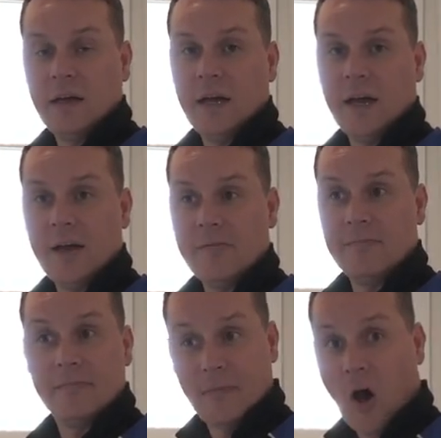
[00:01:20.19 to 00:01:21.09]

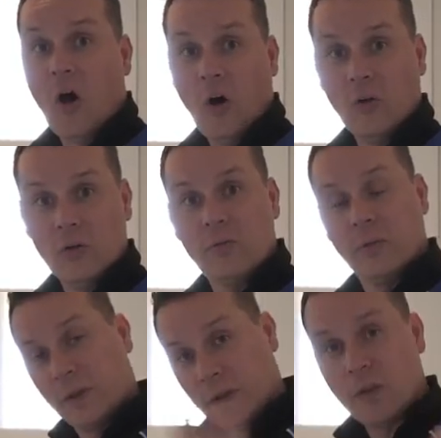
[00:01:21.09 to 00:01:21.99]
um, hole
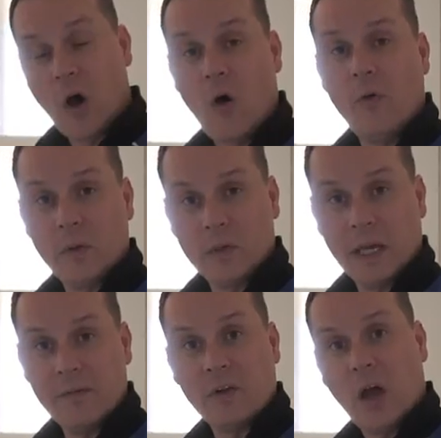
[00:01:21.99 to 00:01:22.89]
within the whole building
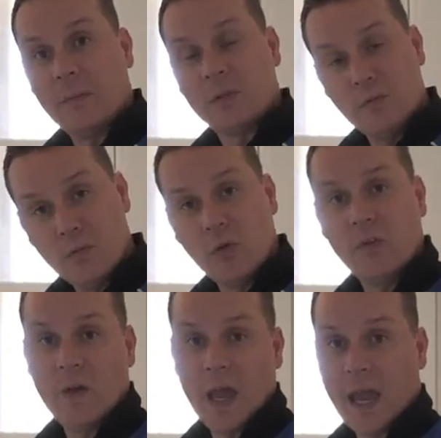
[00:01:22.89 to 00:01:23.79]
envelope to
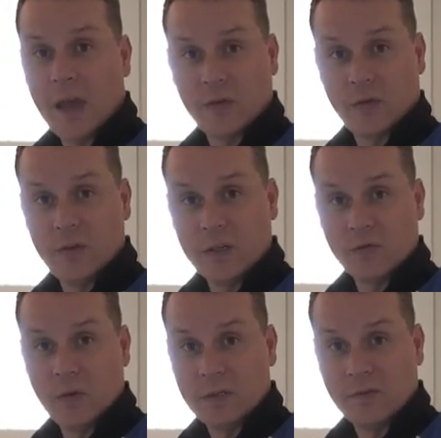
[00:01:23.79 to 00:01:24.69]
move air through this room to